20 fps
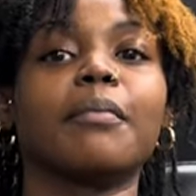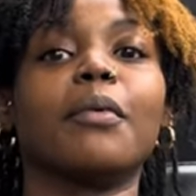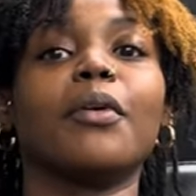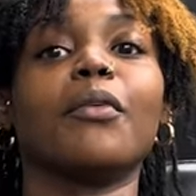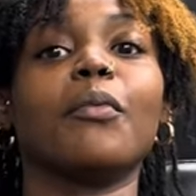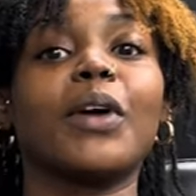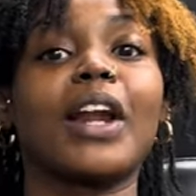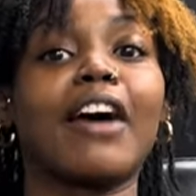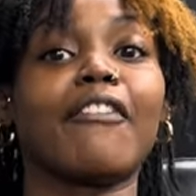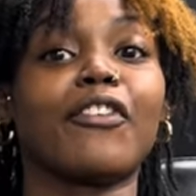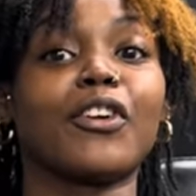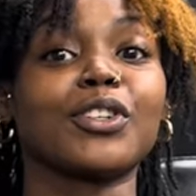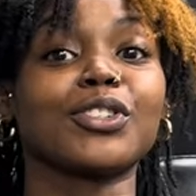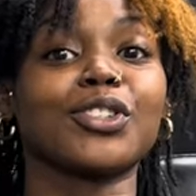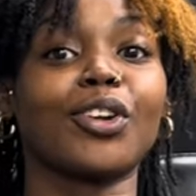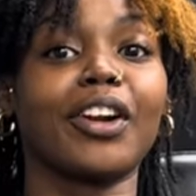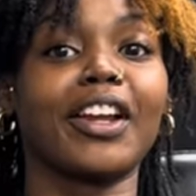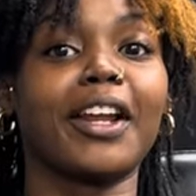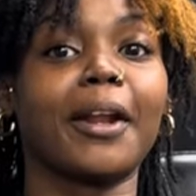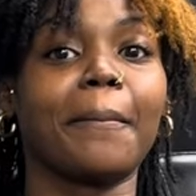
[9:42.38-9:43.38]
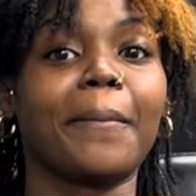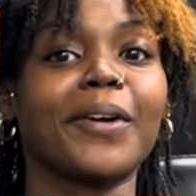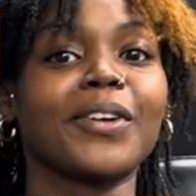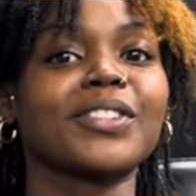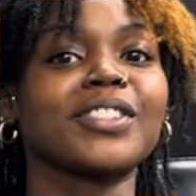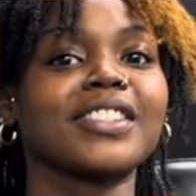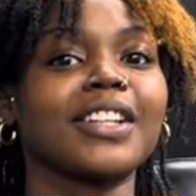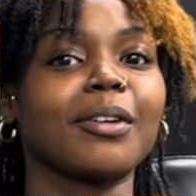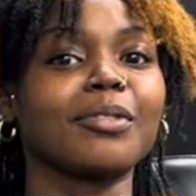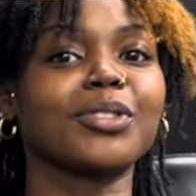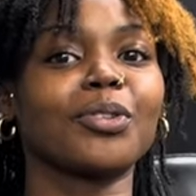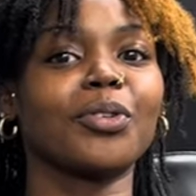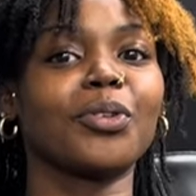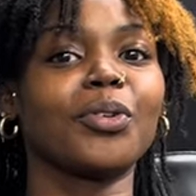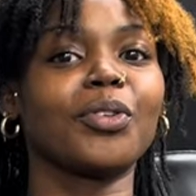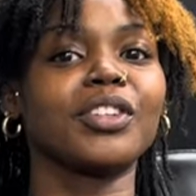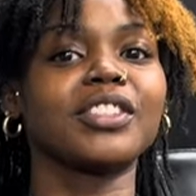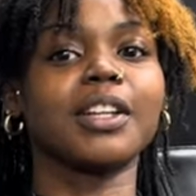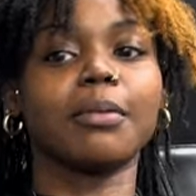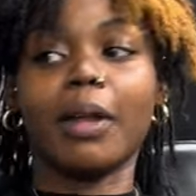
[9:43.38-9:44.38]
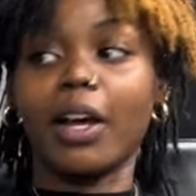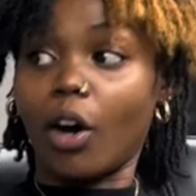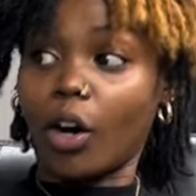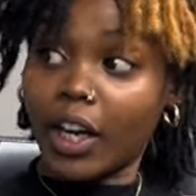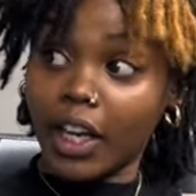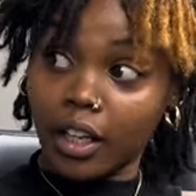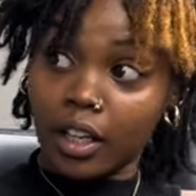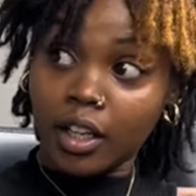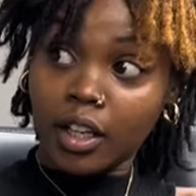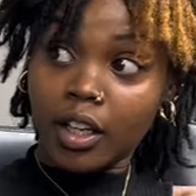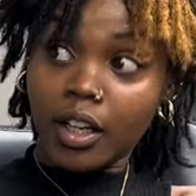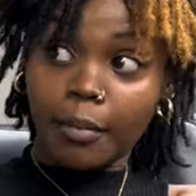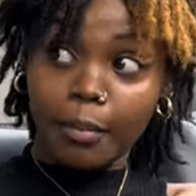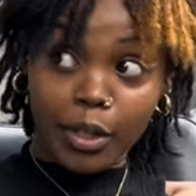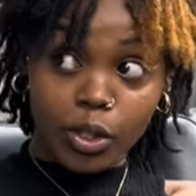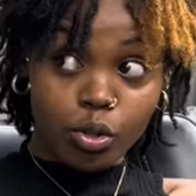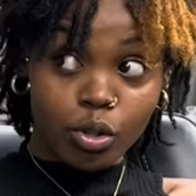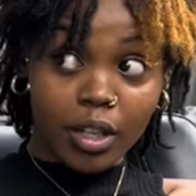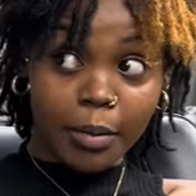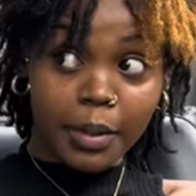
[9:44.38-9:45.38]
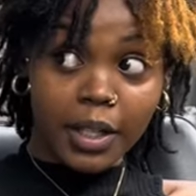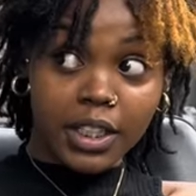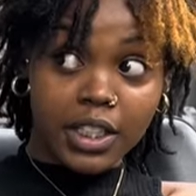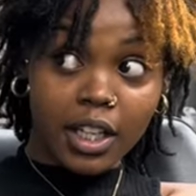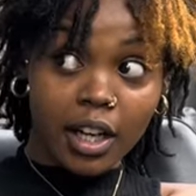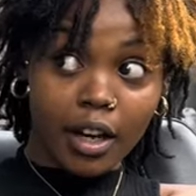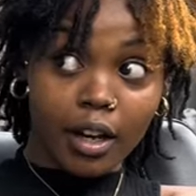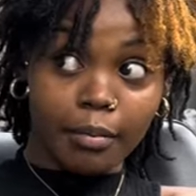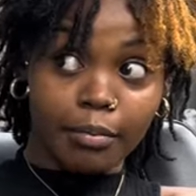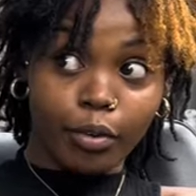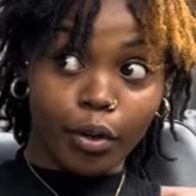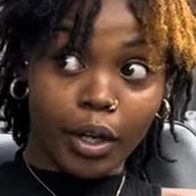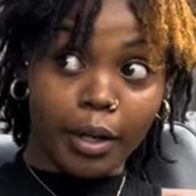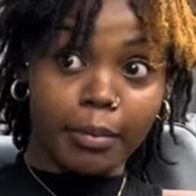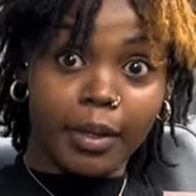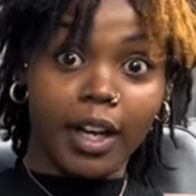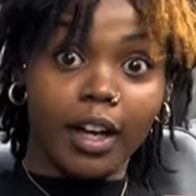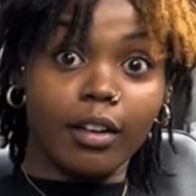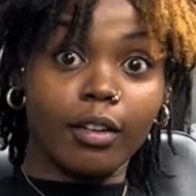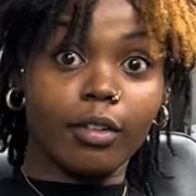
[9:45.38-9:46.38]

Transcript: but when I first started getting piercings, I was still new to this. I'm like, okay, you should give me a time frame now.